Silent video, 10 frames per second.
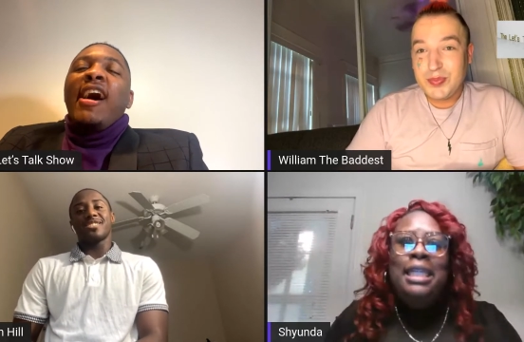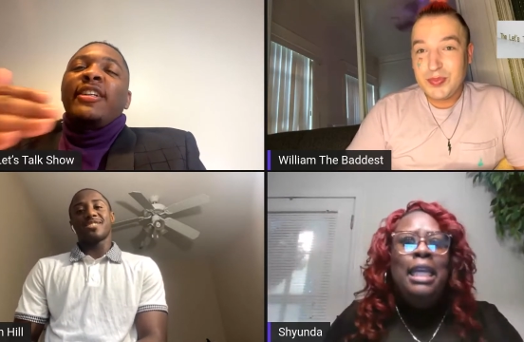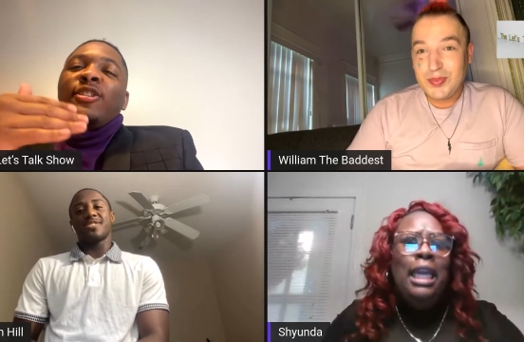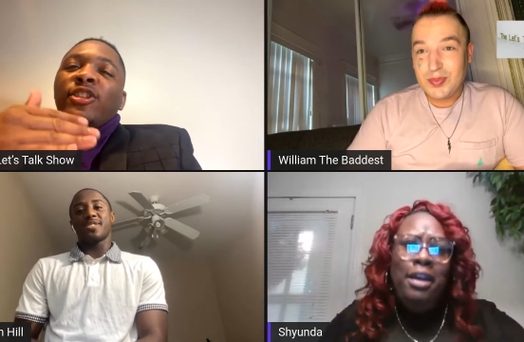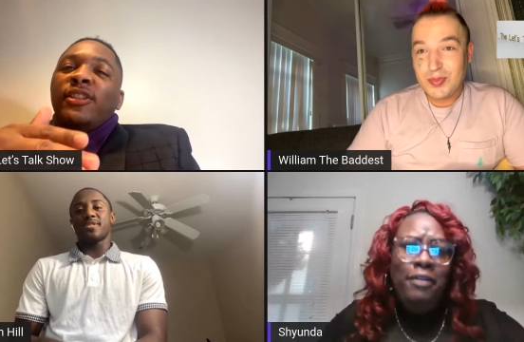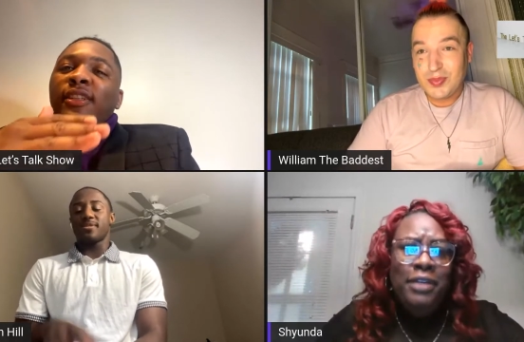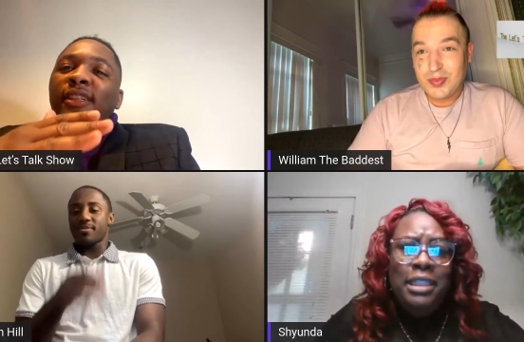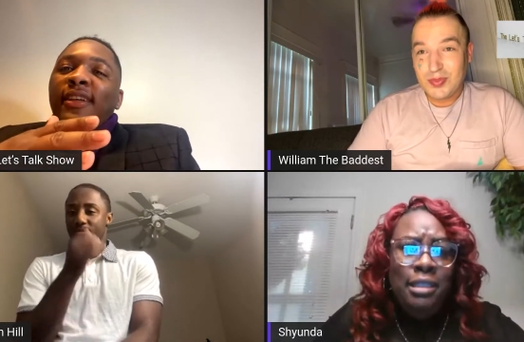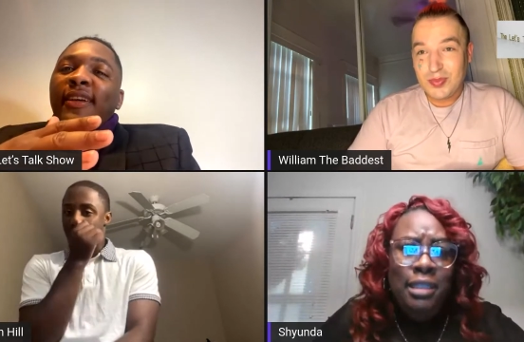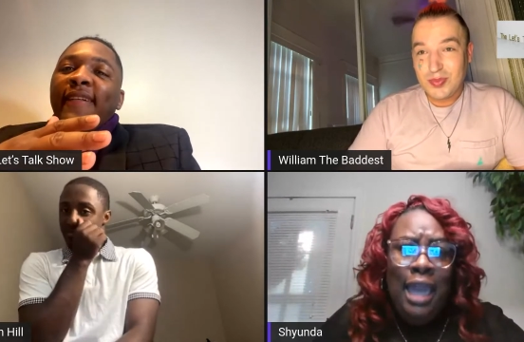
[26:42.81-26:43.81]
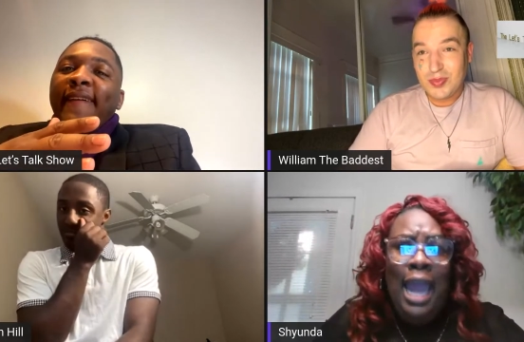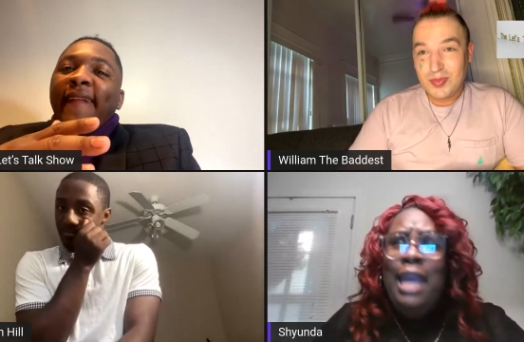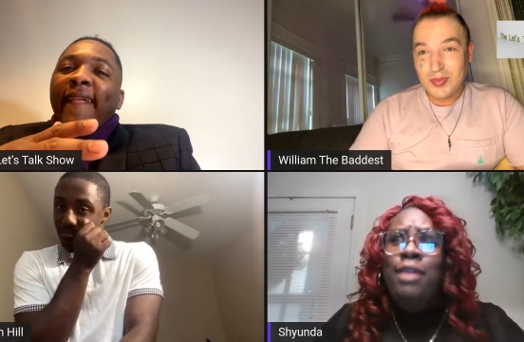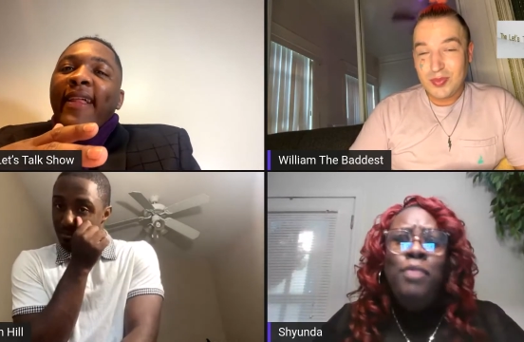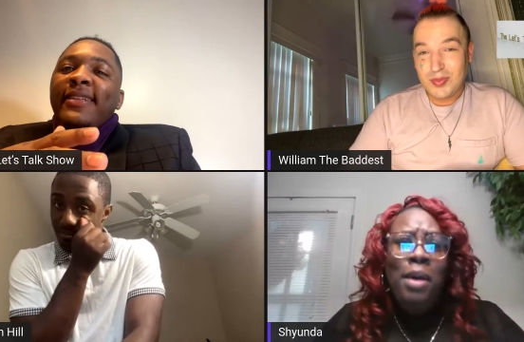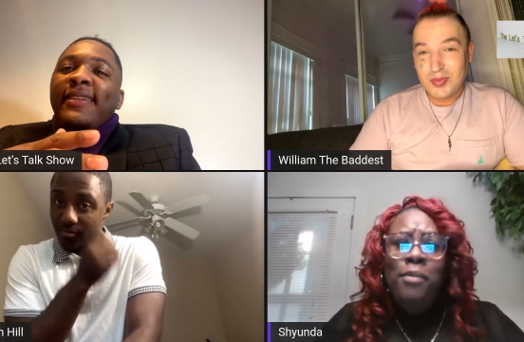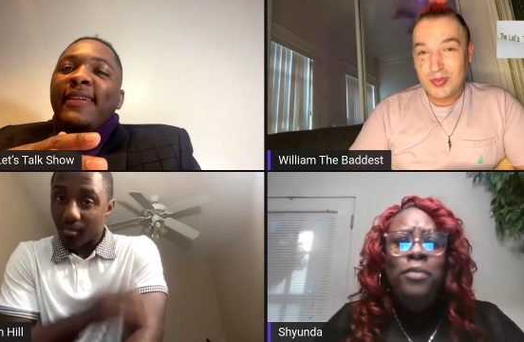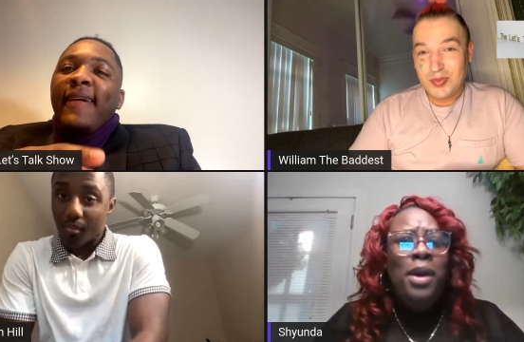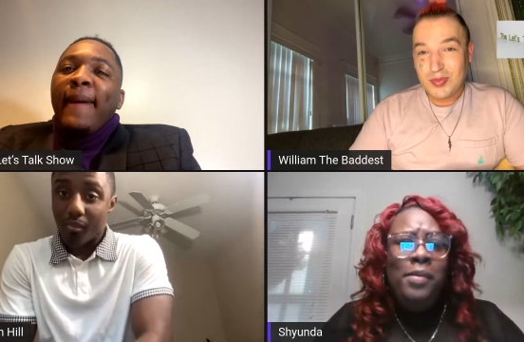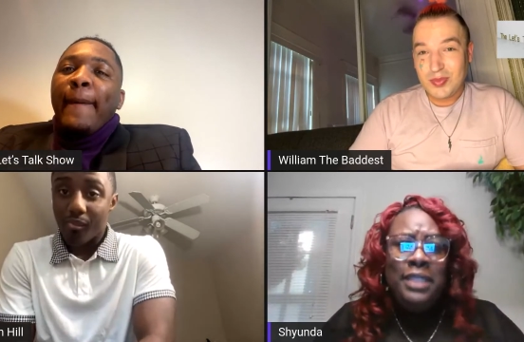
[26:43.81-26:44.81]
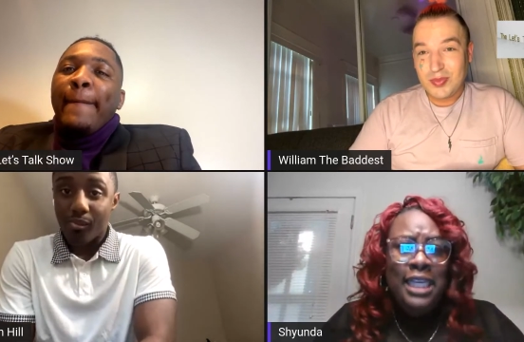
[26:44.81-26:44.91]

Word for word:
Speaker 1: delivered? Like what? What was